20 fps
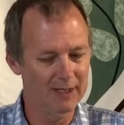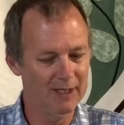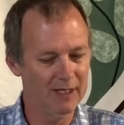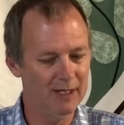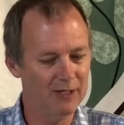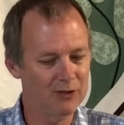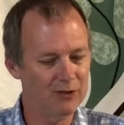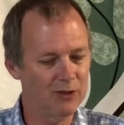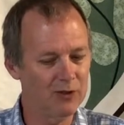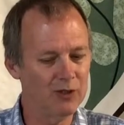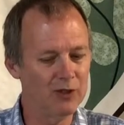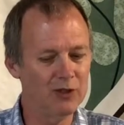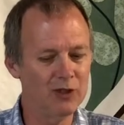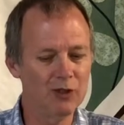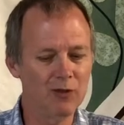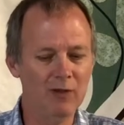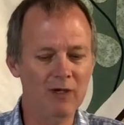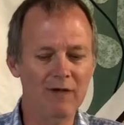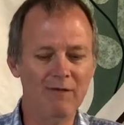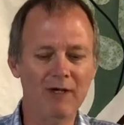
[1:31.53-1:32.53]
So the New
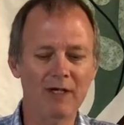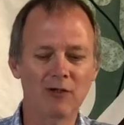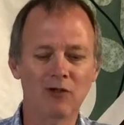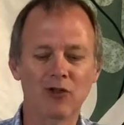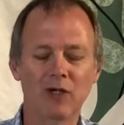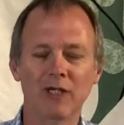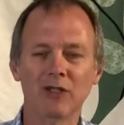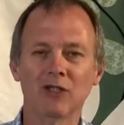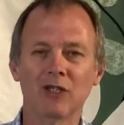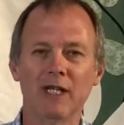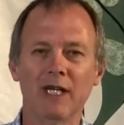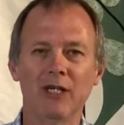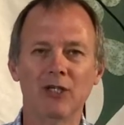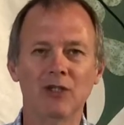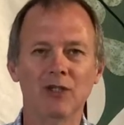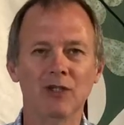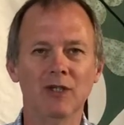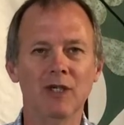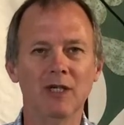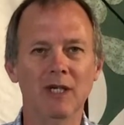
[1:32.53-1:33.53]
Living
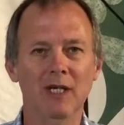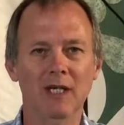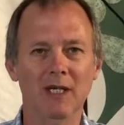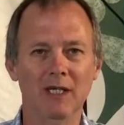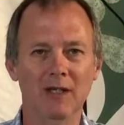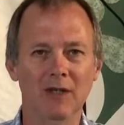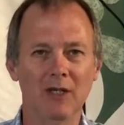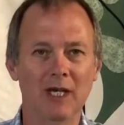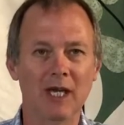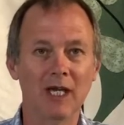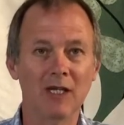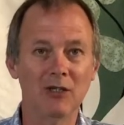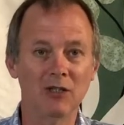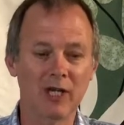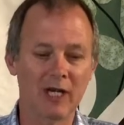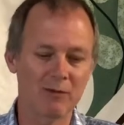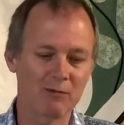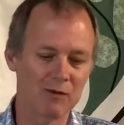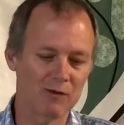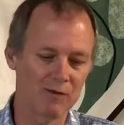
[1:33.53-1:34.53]
Translation, the King
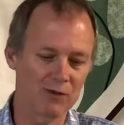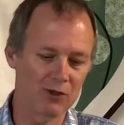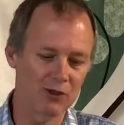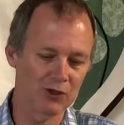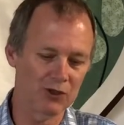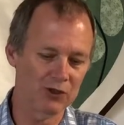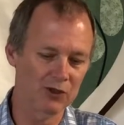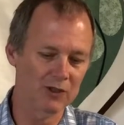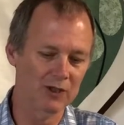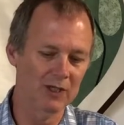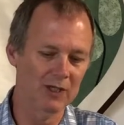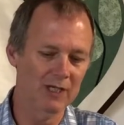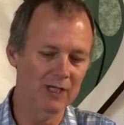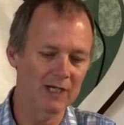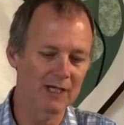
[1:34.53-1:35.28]
James Version,